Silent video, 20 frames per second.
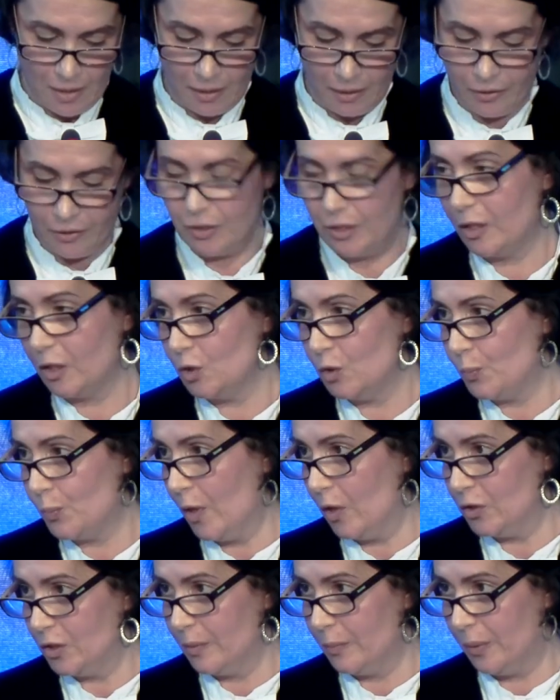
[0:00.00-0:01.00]
research
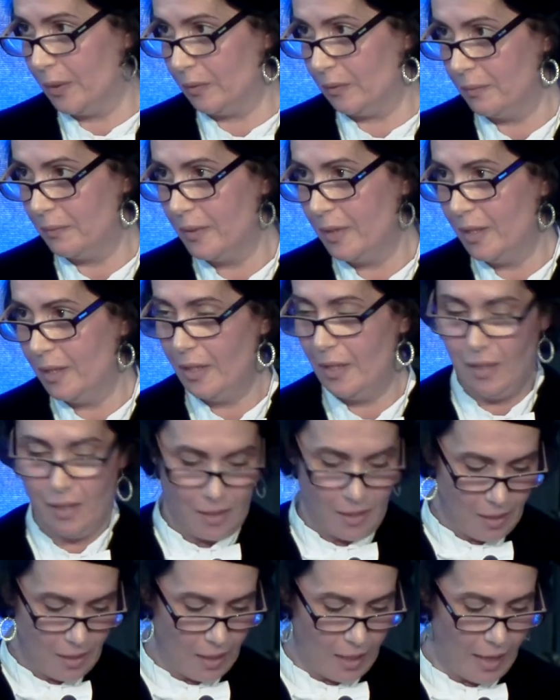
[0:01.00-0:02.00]
possible.
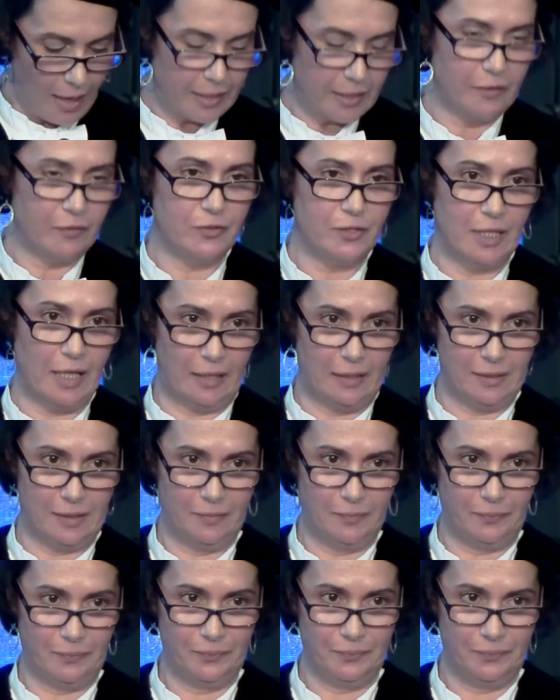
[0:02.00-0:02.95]
I have said.